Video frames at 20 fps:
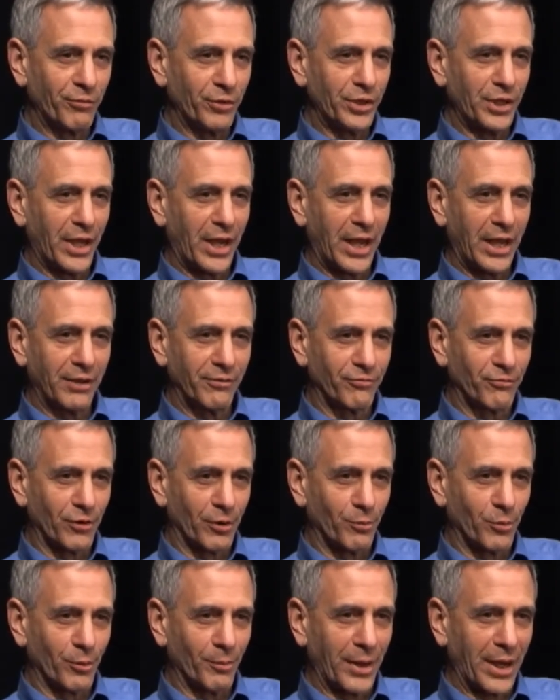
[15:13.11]
every day
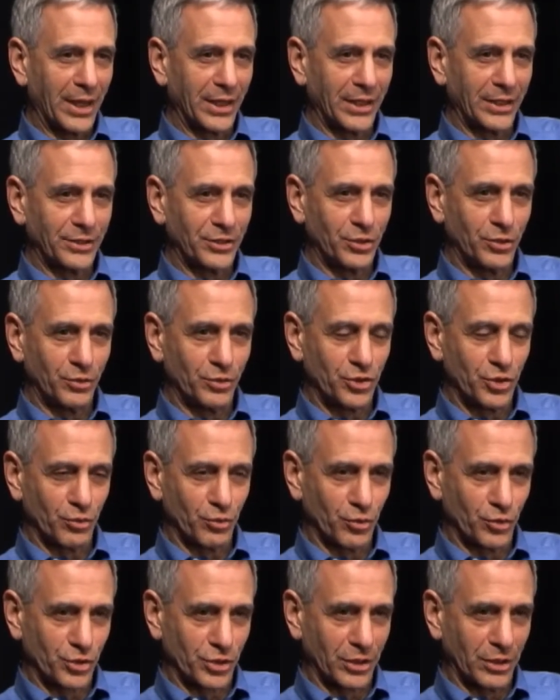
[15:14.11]
from Ramallah to
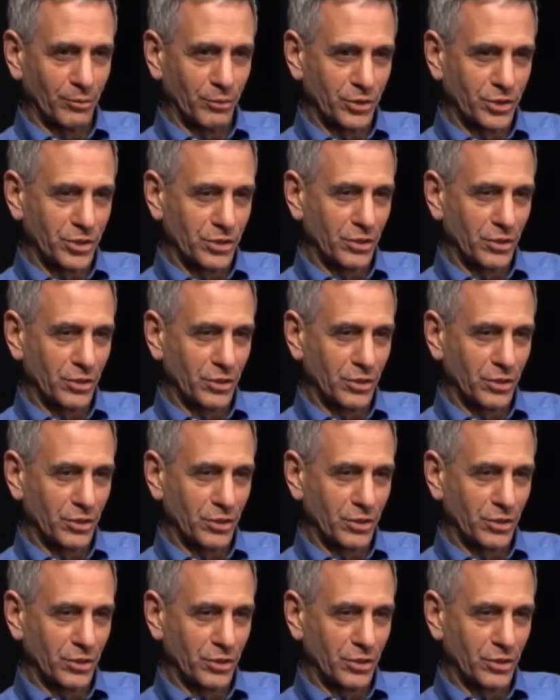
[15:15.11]
Jerusalem,